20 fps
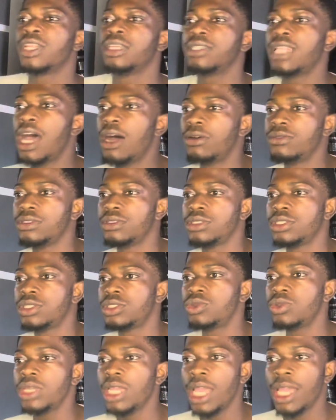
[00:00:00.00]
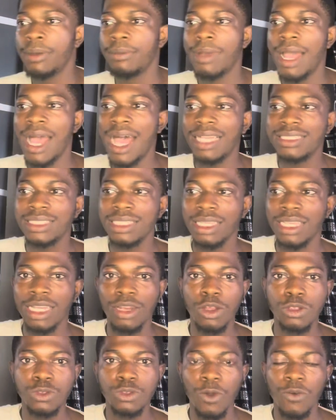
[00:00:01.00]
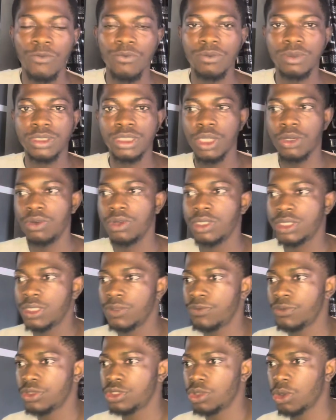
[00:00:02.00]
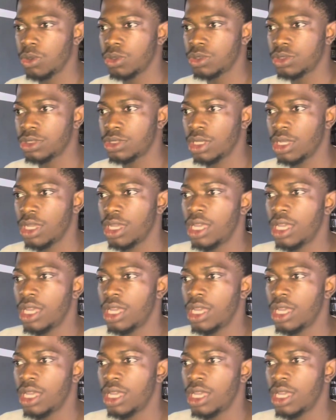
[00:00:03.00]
Now, Sui has a lot of security features.